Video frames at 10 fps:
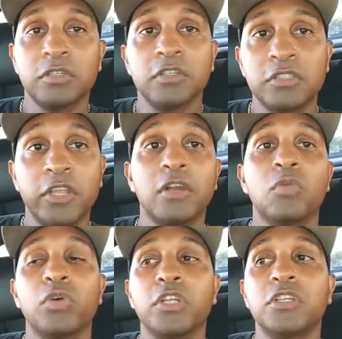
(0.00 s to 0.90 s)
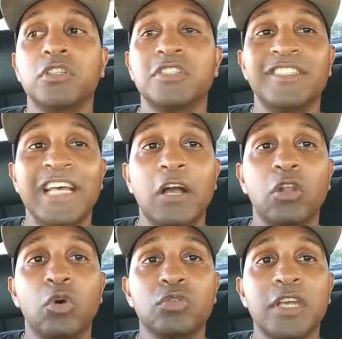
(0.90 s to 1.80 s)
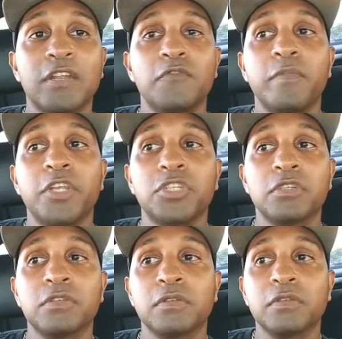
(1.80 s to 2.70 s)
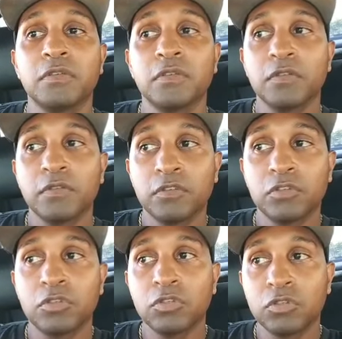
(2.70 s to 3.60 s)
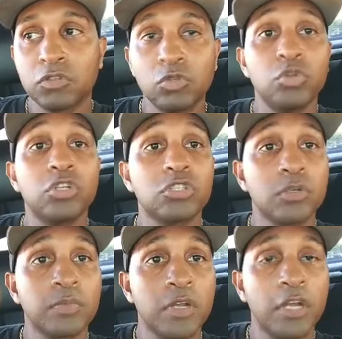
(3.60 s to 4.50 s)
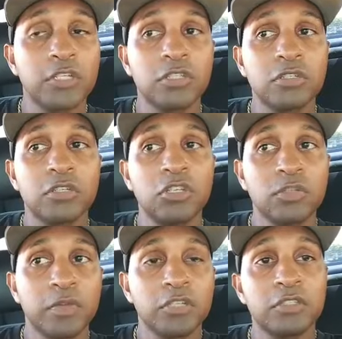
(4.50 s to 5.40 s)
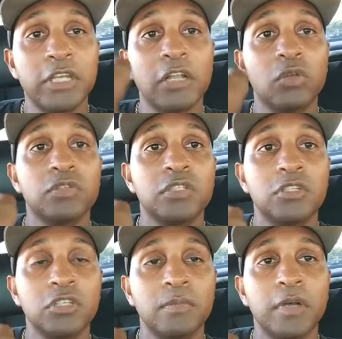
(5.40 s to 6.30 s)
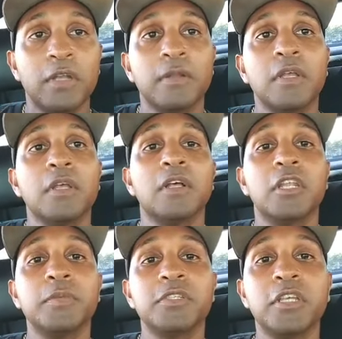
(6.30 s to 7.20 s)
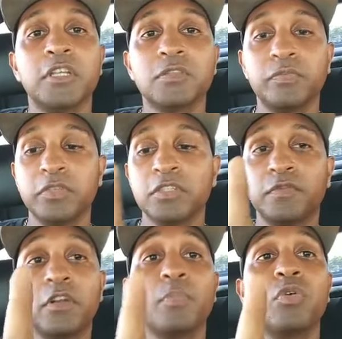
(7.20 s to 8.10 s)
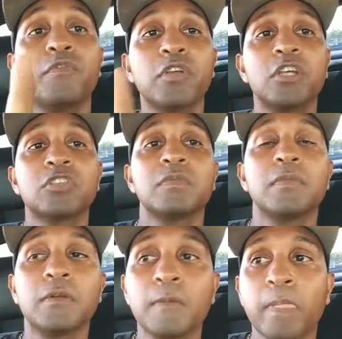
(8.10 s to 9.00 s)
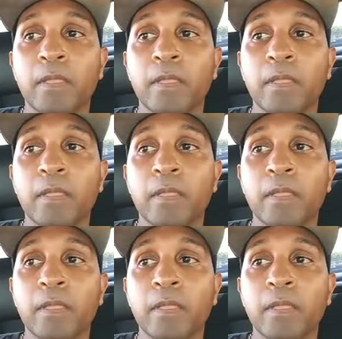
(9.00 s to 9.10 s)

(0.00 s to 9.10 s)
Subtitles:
is there. What he does is downloads that information to your subconscious, and your subconscious downloads into your mind. Let me say this. This is very important for you guys to remember.